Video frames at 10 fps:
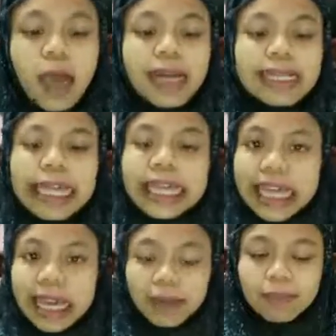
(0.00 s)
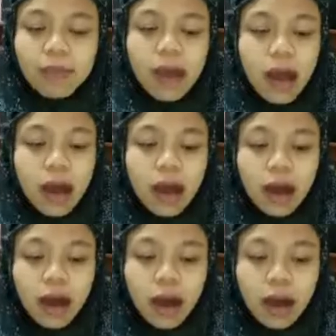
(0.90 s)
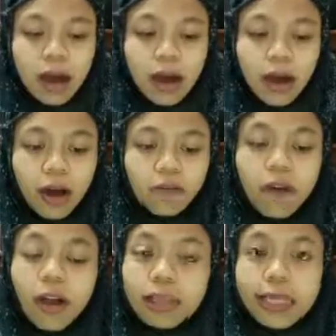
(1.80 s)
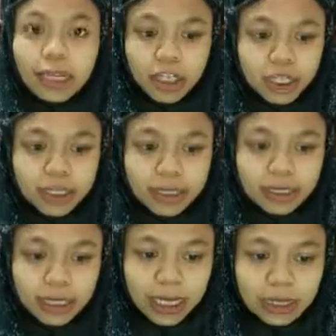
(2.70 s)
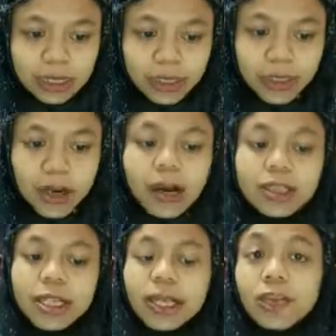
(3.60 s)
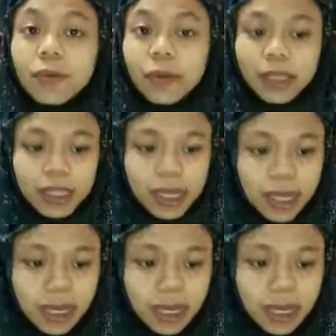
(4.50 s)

The theme of Old English literature are security,